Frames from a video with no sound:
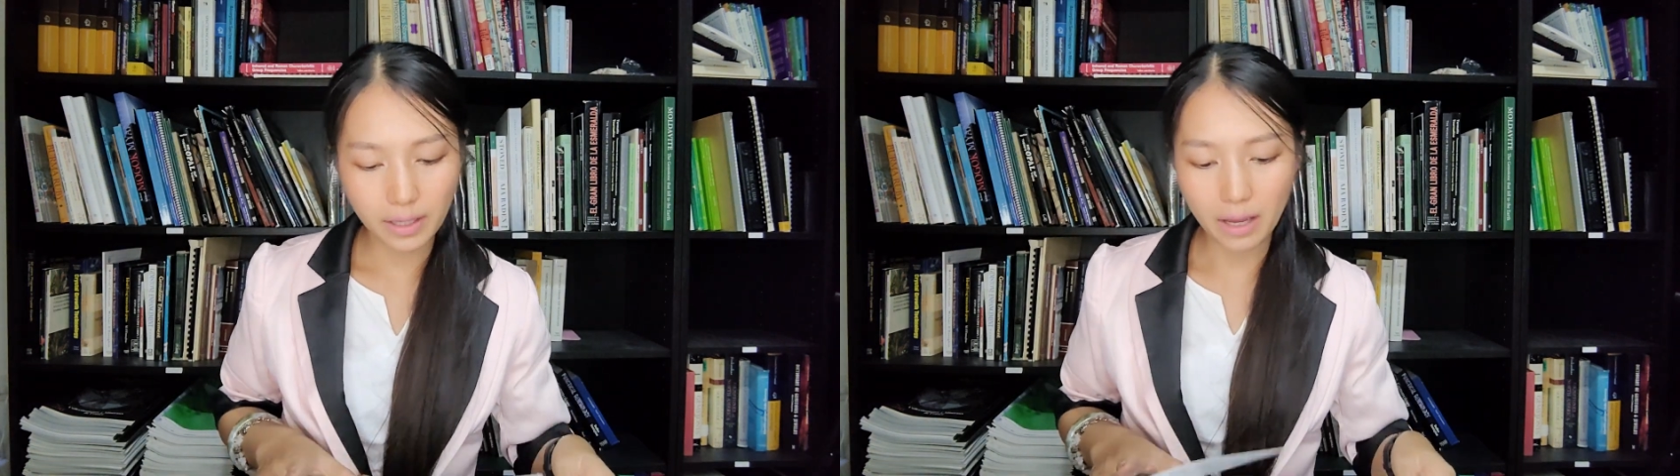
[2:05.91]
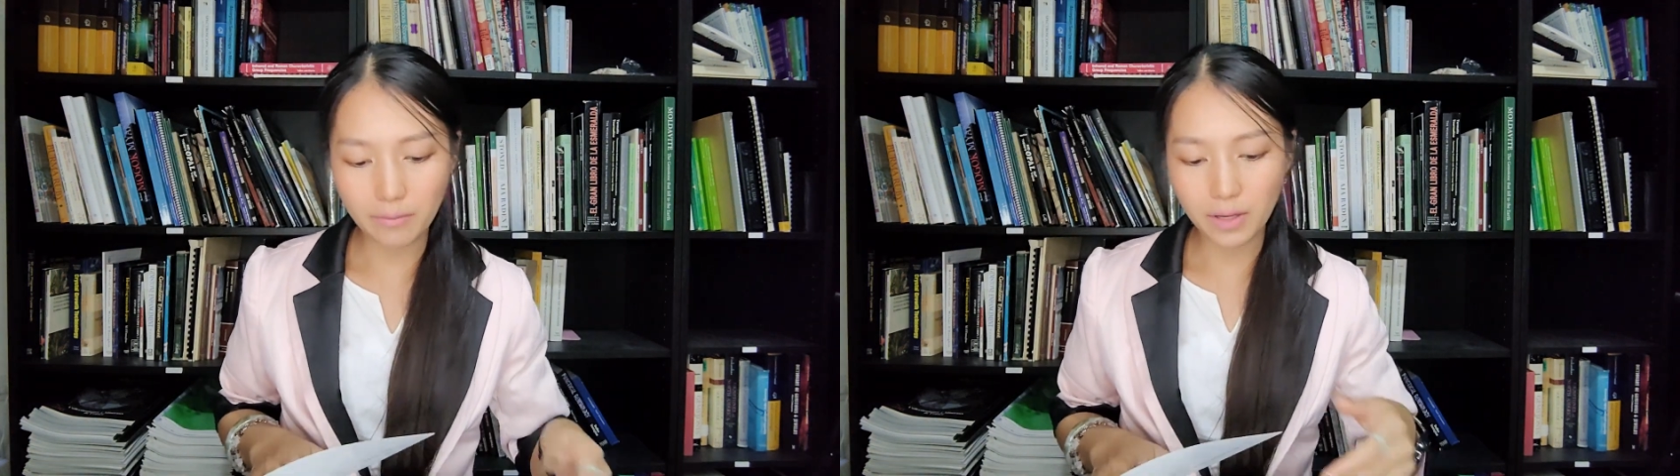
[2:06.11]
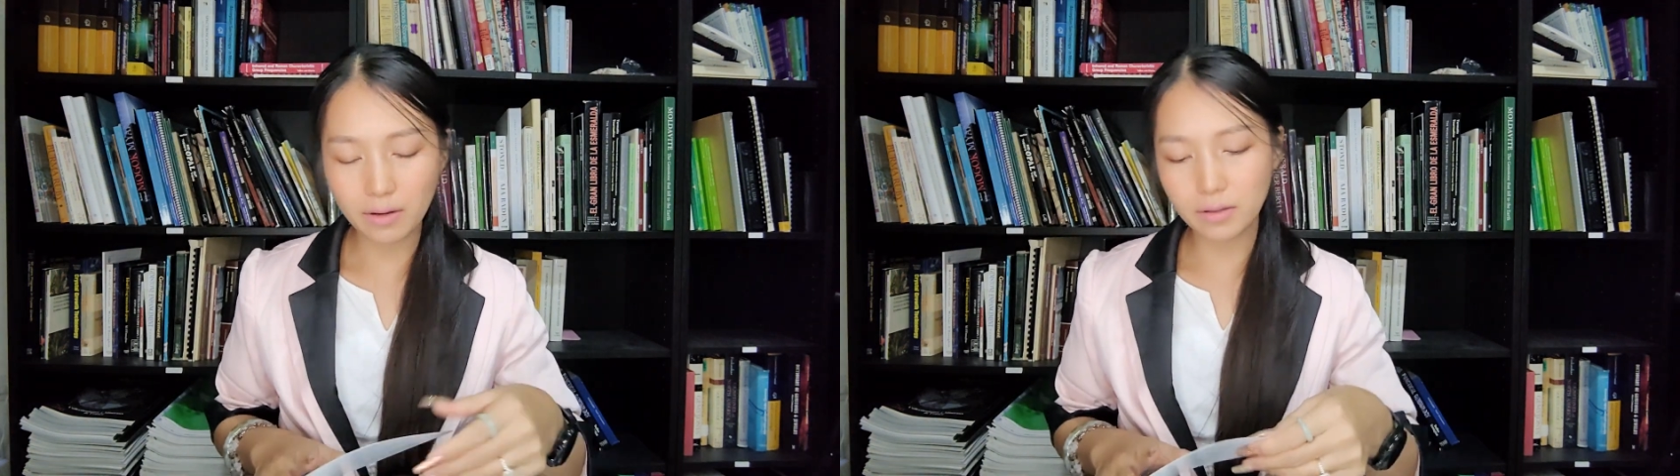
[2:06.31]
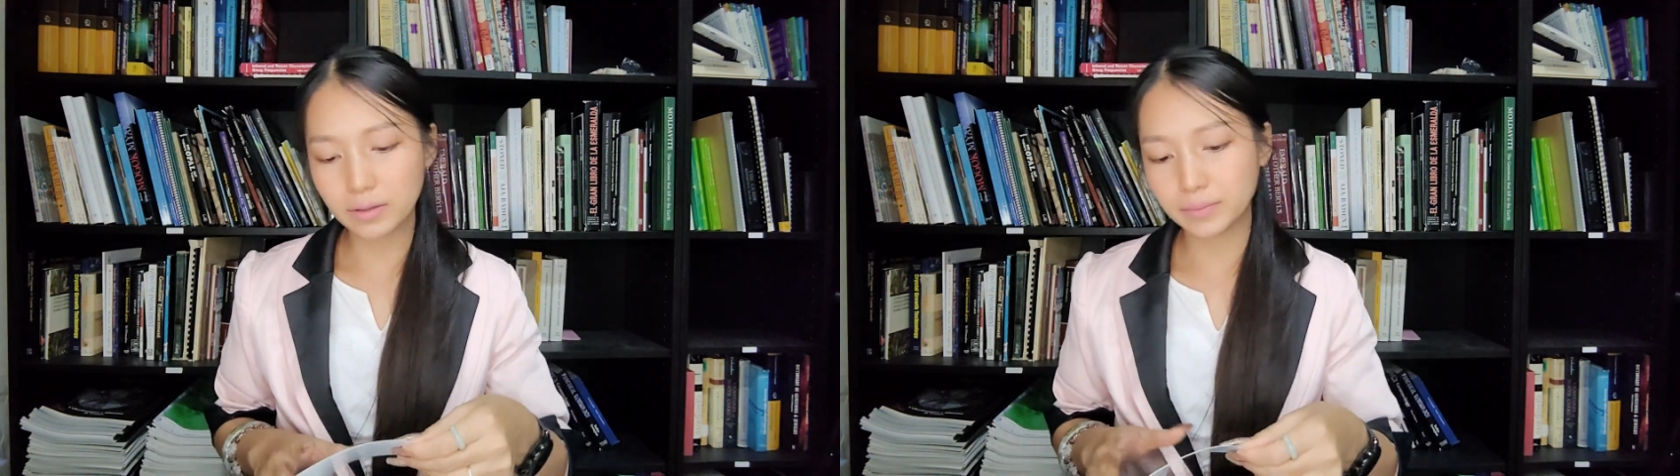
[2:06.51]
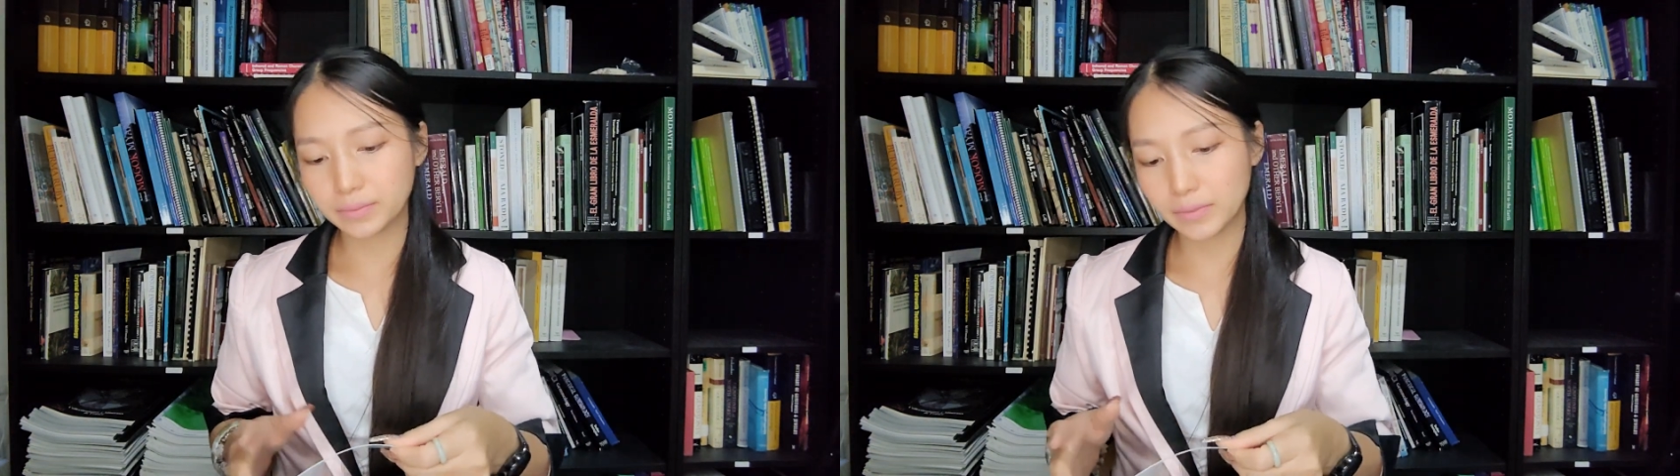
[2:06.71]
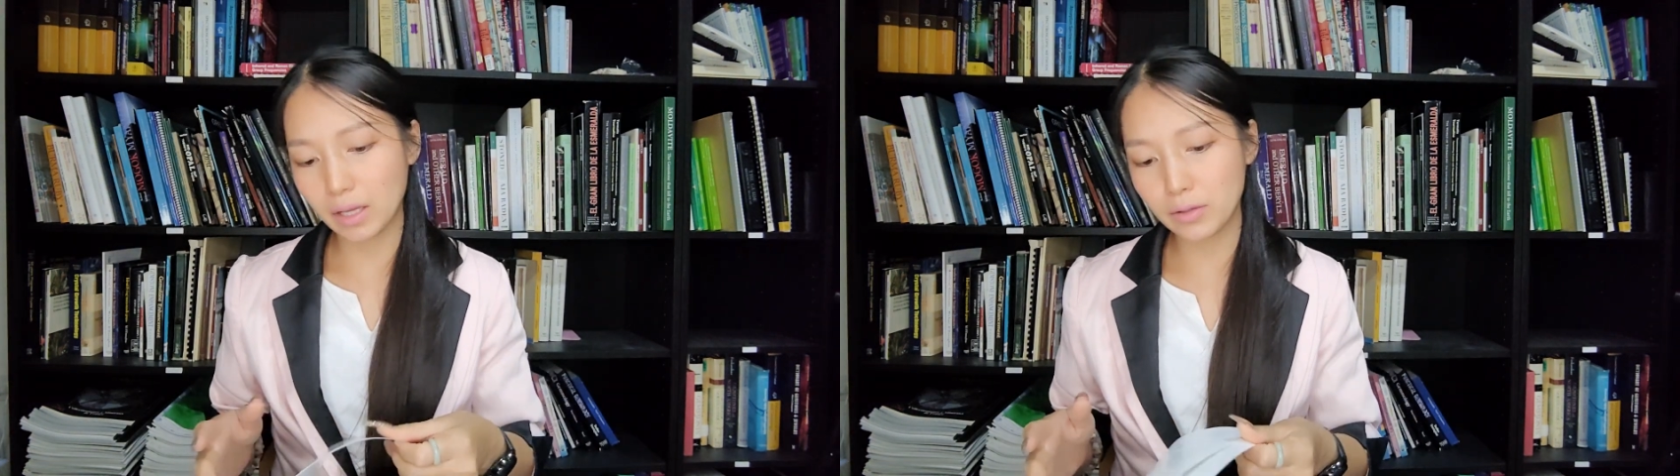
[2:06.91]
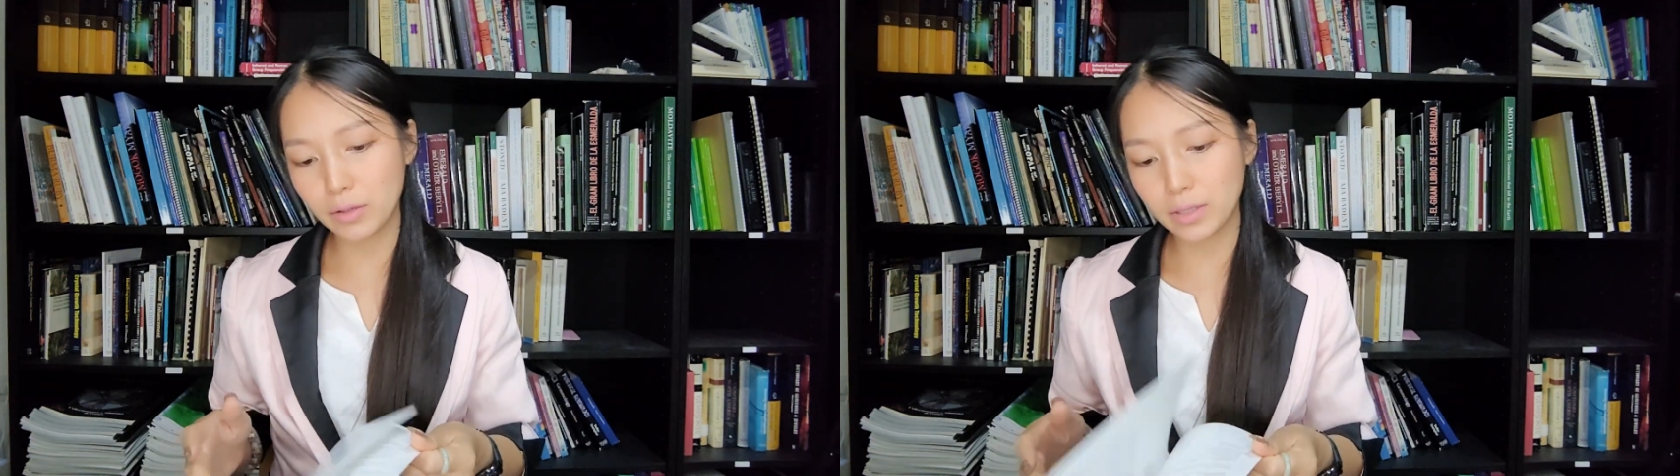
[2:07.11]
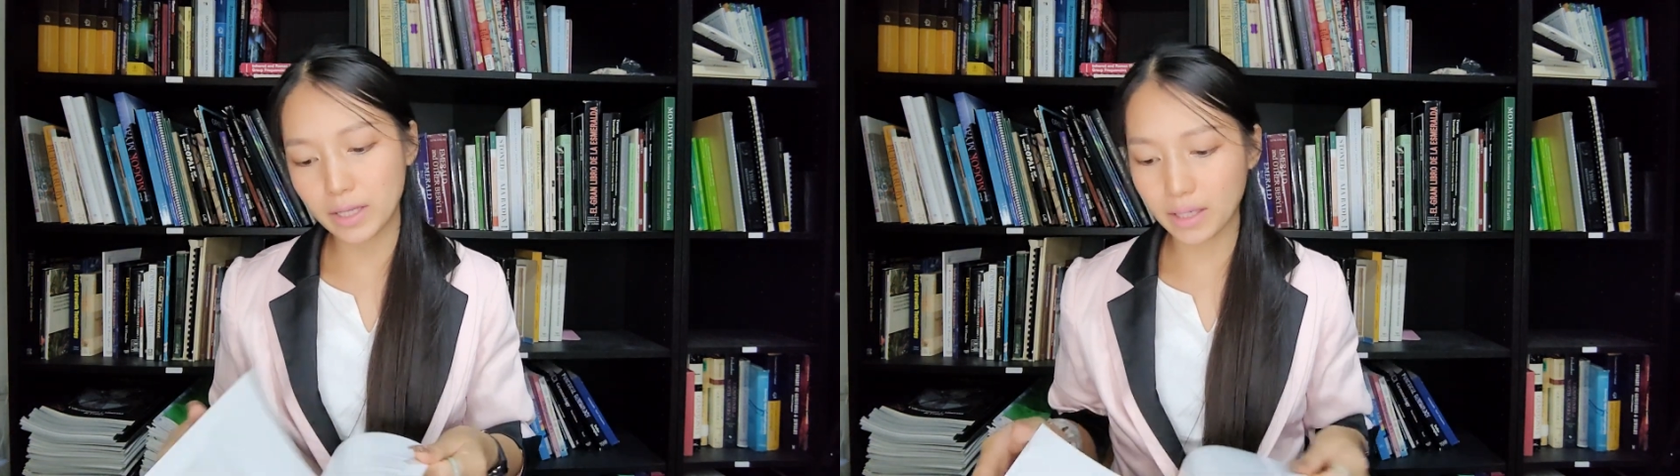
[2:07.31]
I will tell
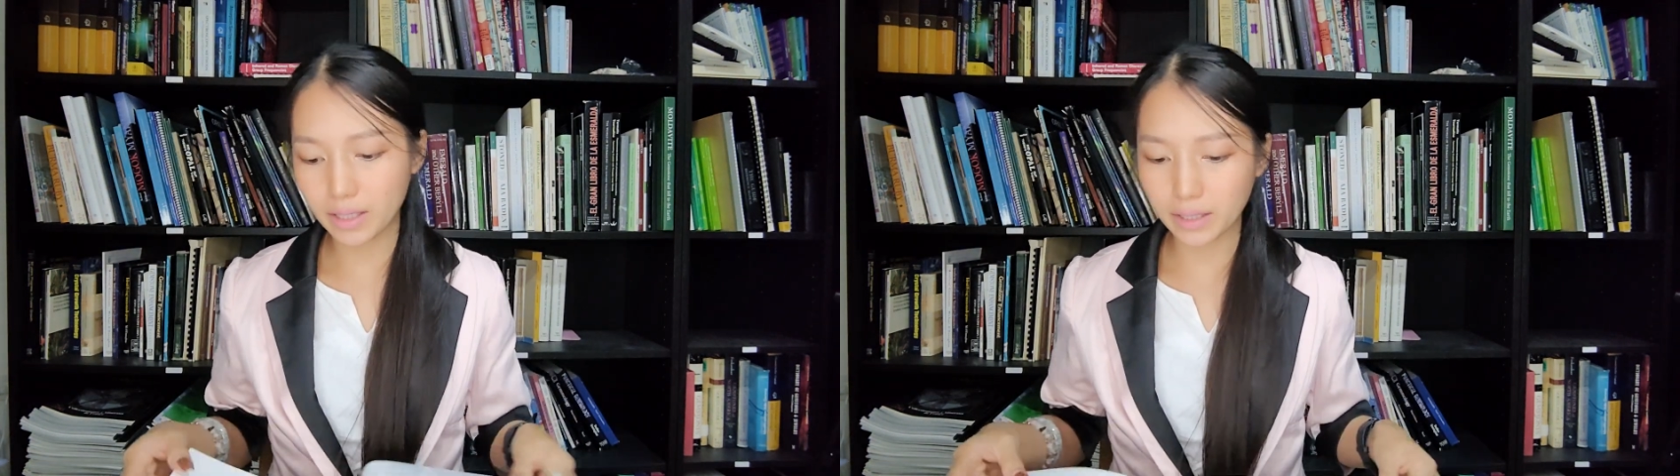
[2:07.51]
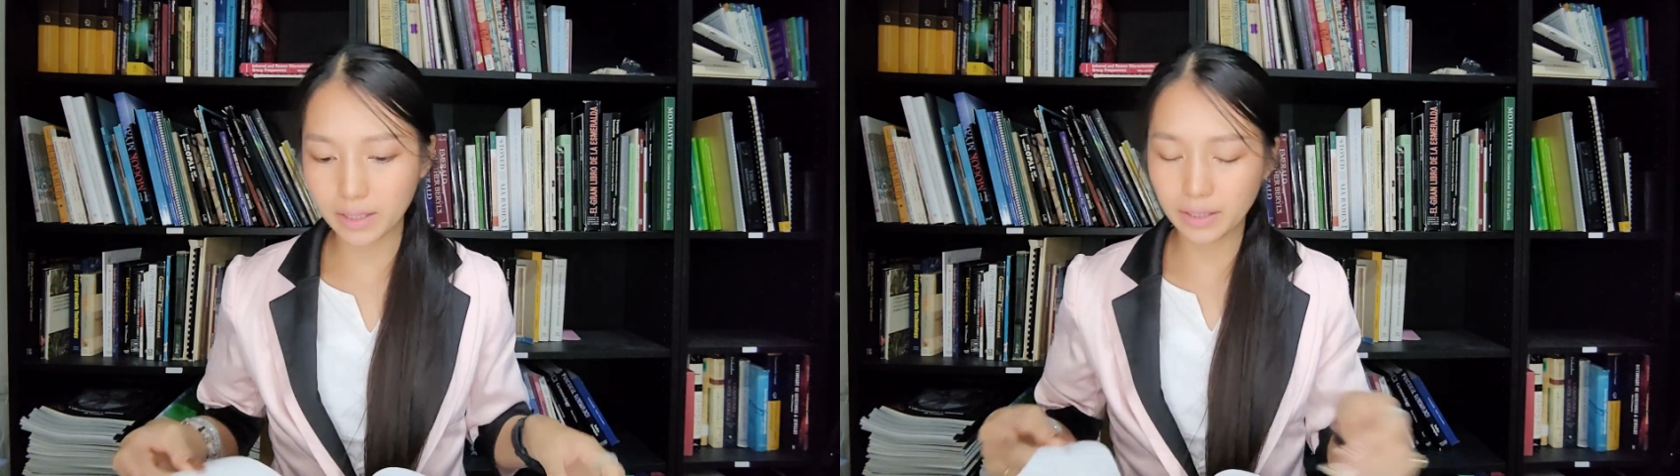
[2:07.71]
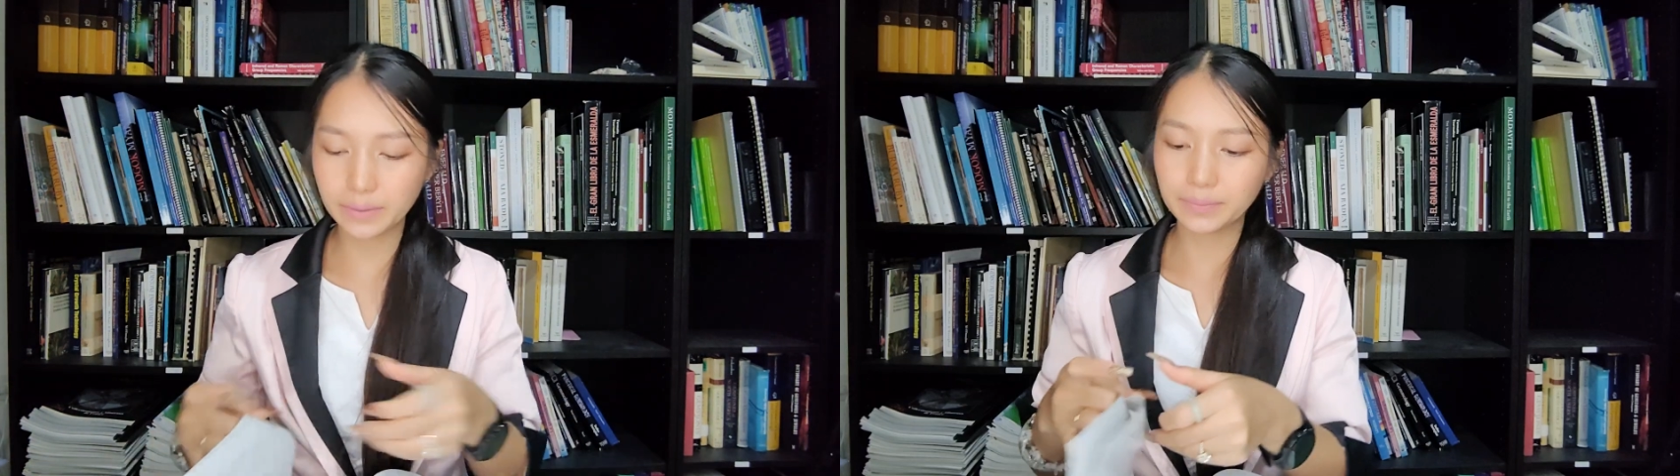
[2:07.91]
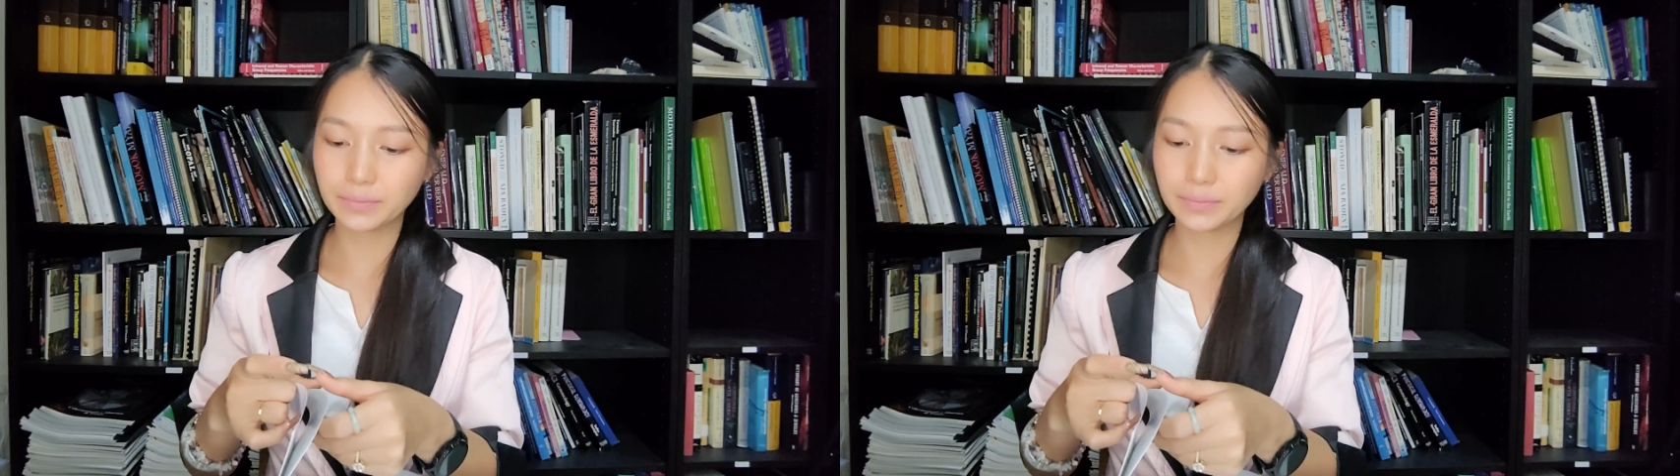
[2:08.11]
you the